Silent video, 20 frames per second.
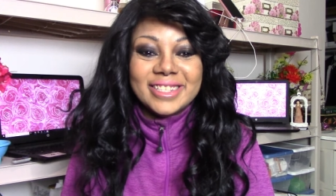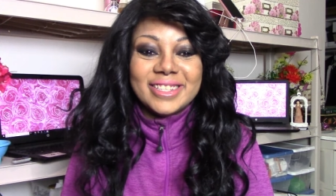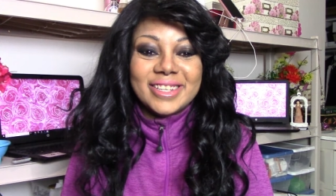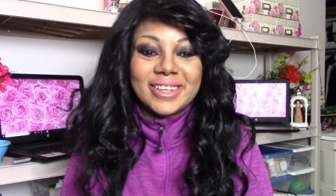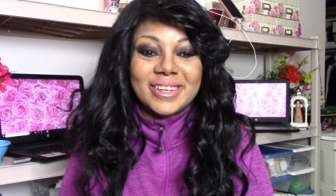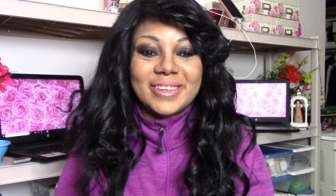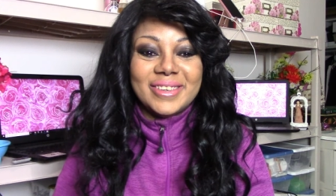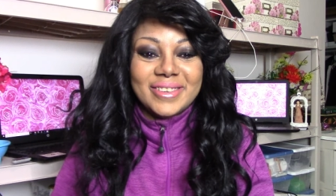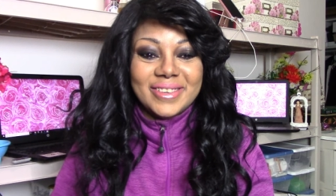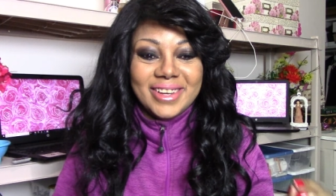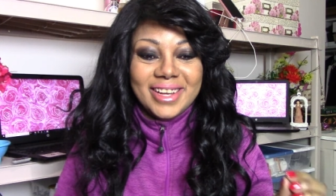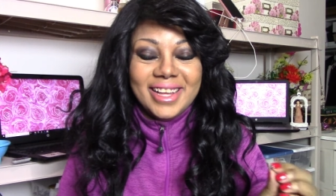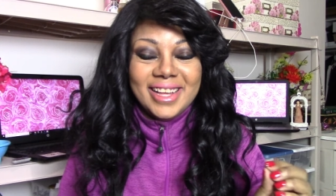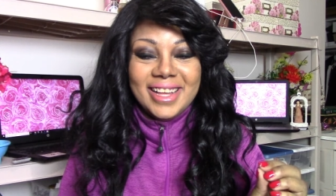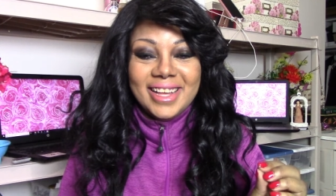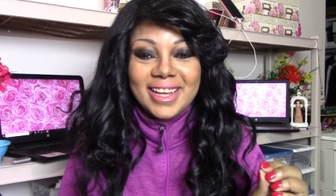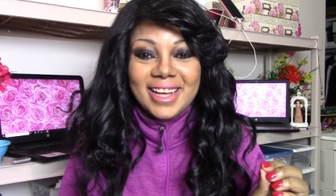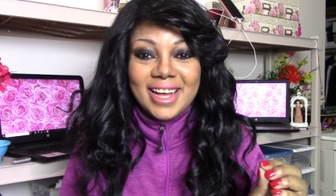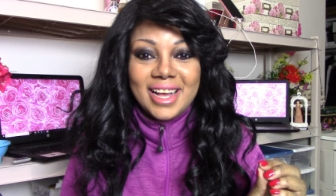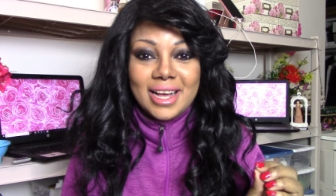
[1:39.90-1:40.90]
so
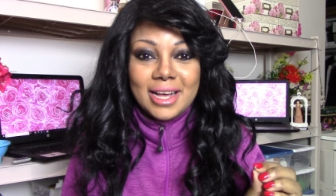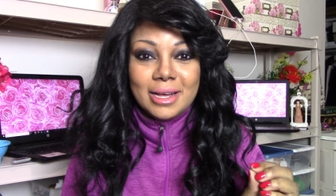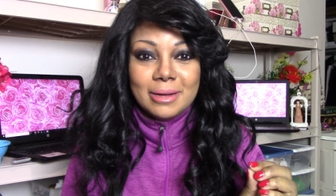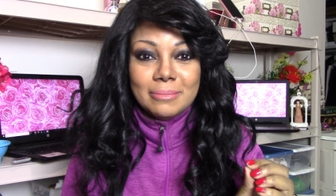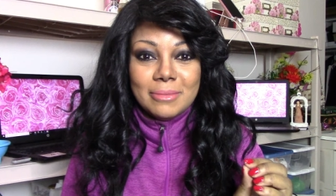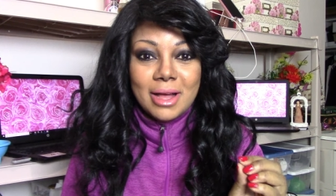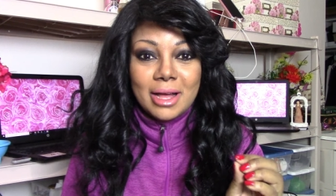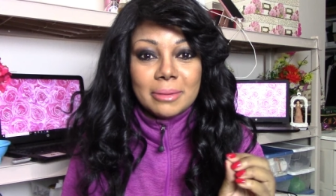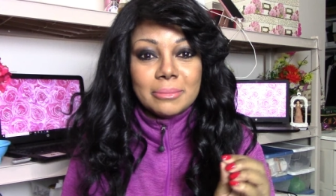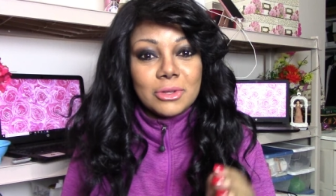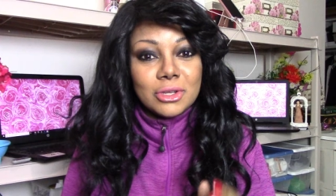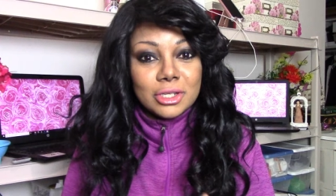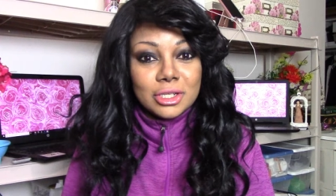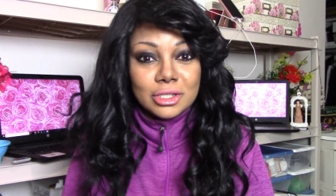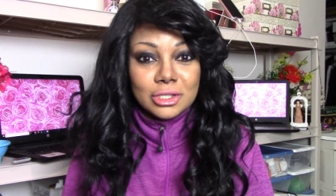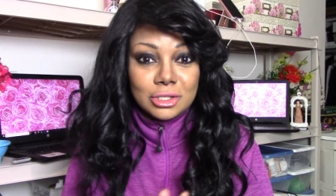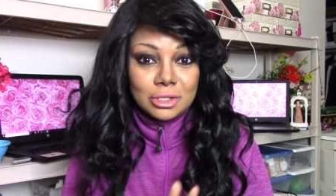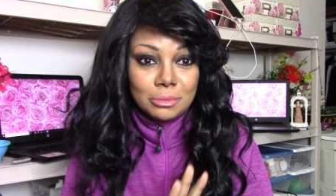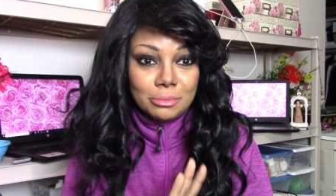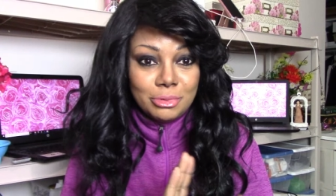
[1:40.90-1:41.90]
um, I'm
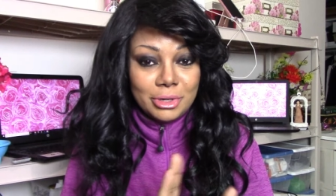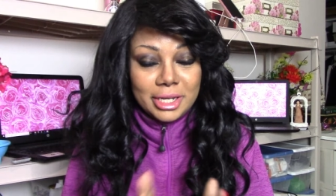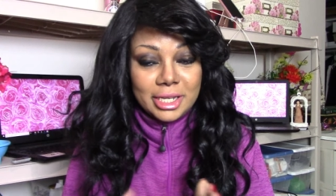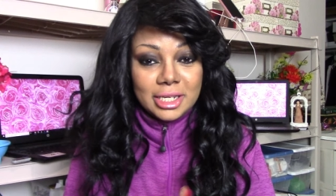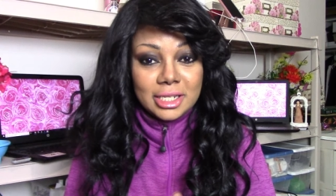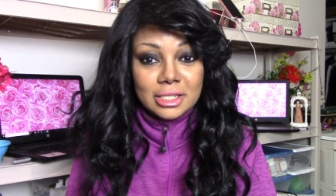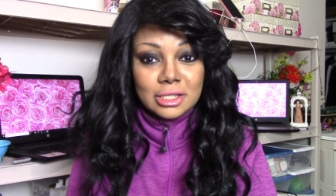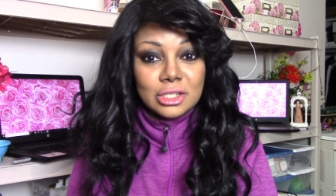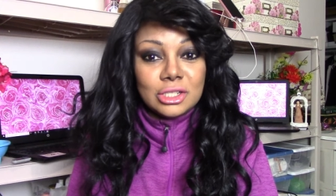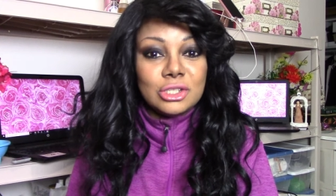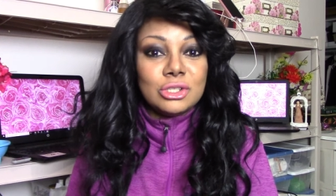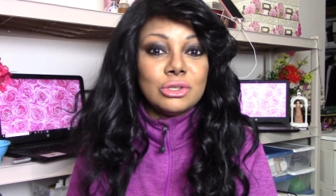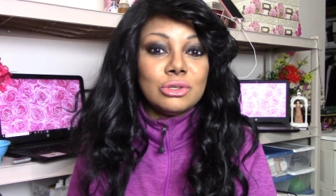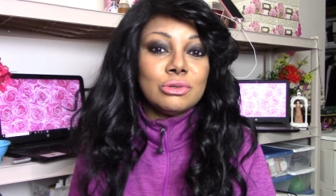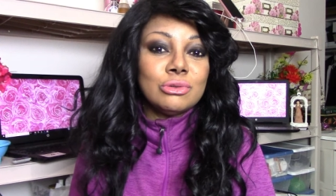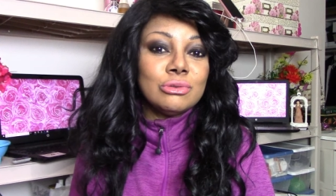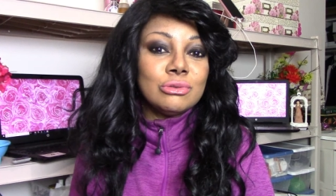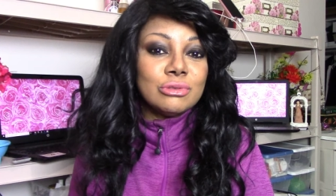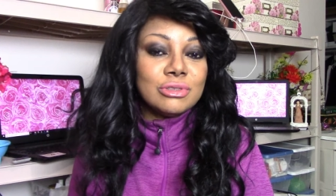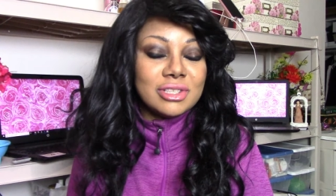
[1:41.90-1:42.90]
gonna break it into
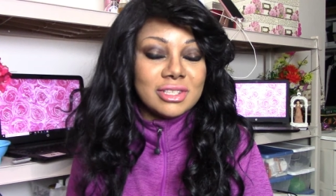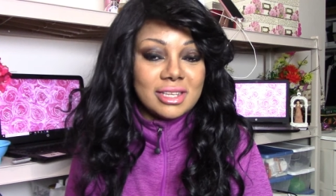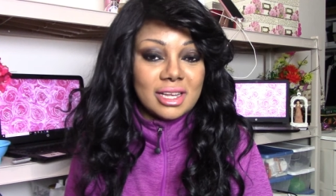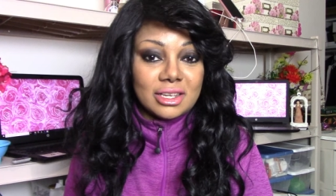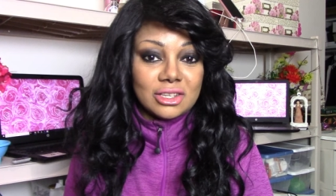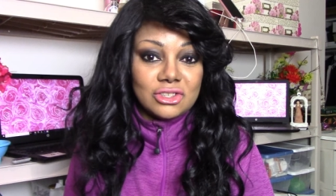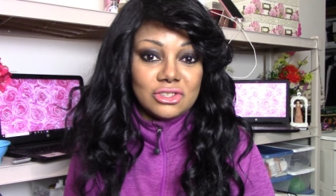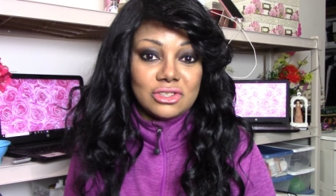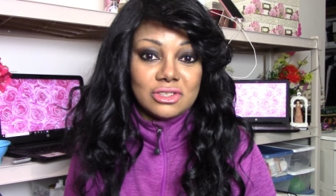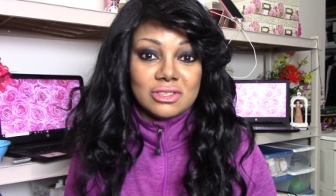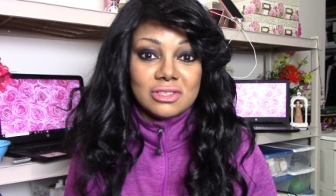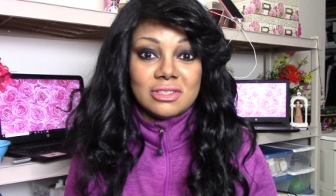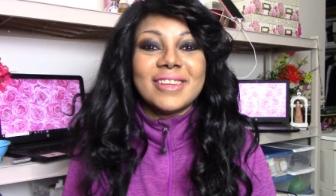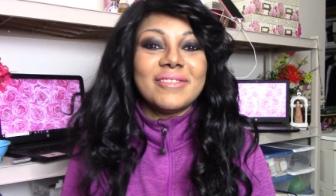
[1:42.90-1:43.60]
two sections.